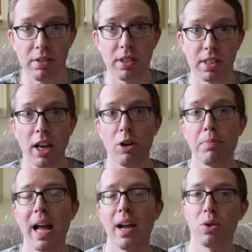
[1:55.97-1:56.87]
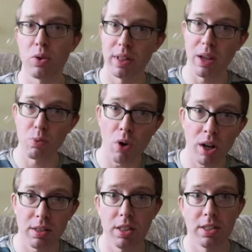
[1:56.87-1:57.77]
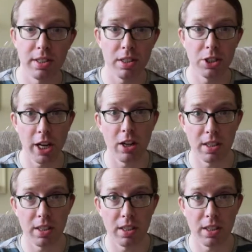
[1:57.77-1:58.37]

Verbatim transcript: to scale back or they want to